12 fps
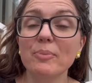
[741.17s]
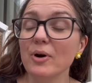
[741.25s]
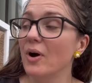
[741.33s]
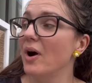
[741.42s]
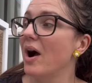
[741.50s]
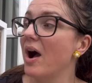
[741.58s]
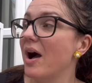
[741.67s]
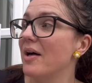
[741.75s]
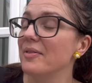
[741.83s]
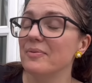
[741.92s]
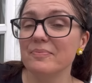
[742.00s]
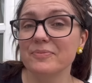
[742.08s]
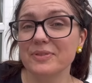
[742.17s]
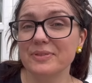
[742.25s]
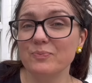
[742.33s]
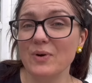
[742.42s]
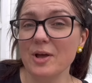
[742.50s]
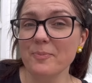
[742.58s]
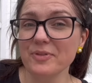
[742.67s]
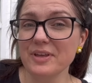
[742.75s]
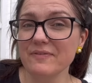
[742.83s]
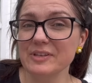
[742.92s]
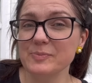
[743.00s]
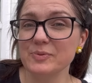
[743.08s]
but when I put the
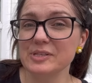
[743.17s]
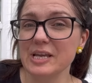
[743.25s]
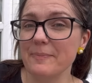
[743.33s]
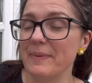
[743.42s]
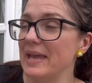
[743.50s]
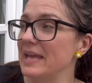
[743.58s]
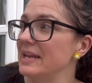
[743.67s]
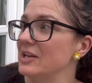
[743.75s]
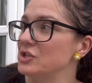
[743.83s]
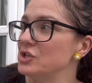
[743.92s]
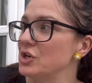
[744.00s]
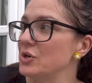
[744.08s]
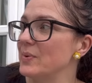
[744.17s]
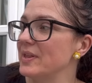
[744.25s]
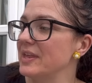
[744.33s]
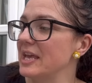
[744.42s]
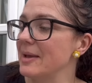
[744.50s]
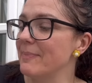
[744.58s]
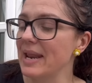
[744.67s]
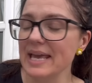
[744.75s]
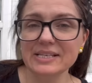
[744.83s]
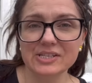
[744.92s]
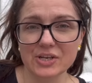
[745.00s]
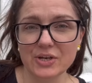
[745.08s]
invisible zip into the
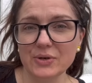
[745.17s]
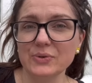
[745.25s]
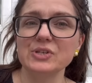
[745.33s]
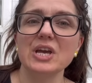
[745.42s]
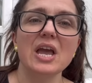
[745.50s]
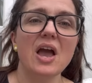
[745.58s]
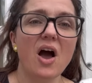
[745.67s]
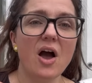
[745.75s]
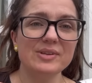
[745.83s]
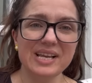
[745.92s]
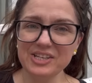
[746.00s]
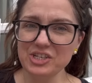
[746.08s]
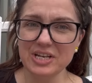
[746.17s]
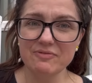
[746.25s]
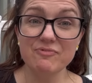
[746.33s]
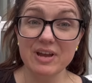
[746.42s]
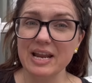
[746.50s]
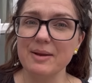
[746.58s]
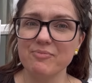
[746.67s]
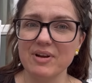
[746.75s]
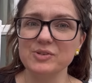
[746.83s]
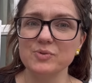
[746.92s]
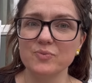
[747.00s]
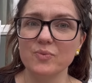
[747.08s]
playsuit, I was actually really
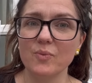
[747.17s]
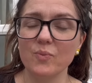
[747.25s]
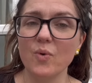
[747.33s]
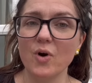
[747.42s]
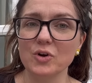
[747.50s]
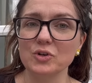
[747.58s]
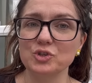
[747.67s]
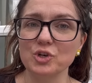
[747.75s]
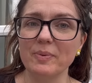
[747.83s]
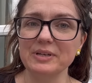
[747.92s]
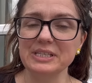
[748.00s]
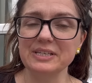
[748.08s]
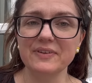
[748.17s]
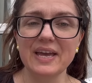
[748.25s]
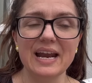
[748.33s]
impressed with what a good job I did of it.